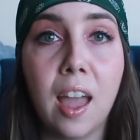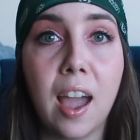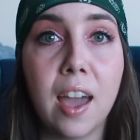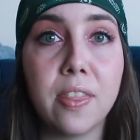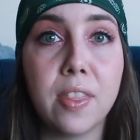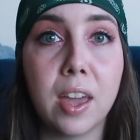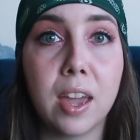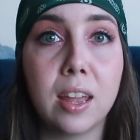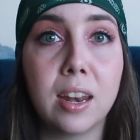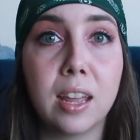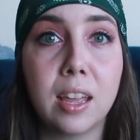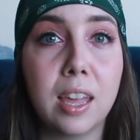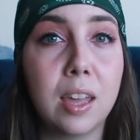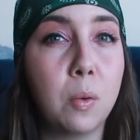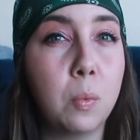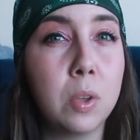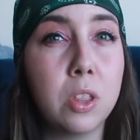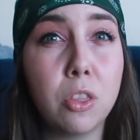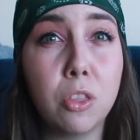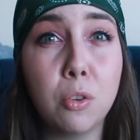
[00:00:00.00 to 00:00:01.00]
and then
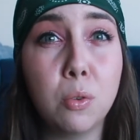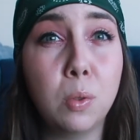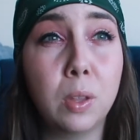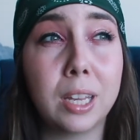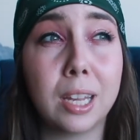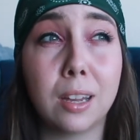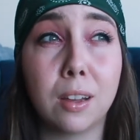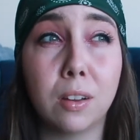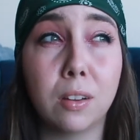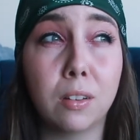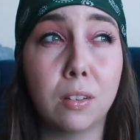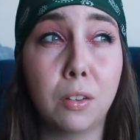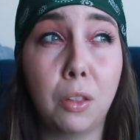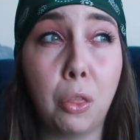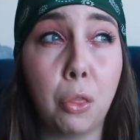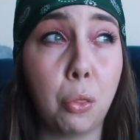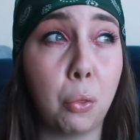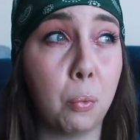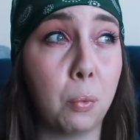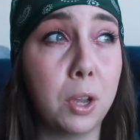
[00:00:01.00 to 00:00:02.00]
it went through like a
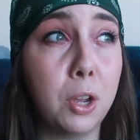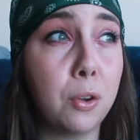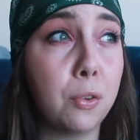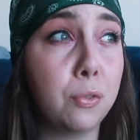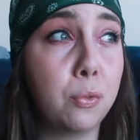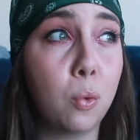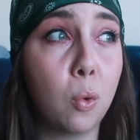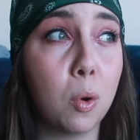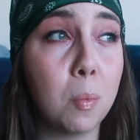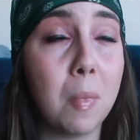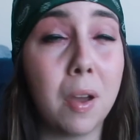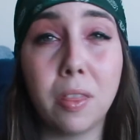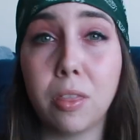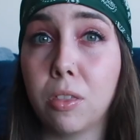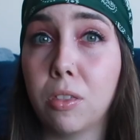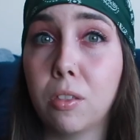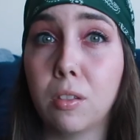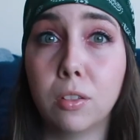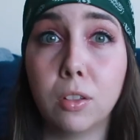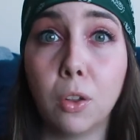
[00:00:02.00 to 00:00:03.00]
3 or 4 month
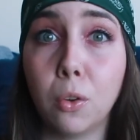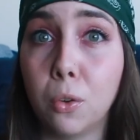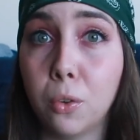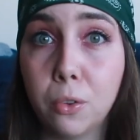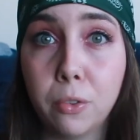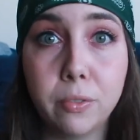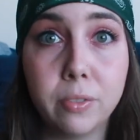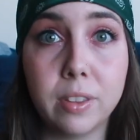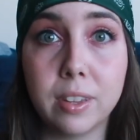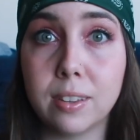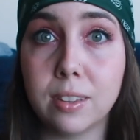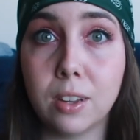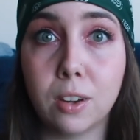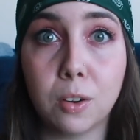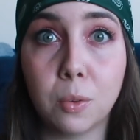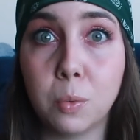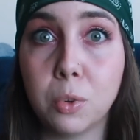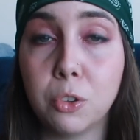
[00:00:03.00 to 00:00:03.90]
lull this year,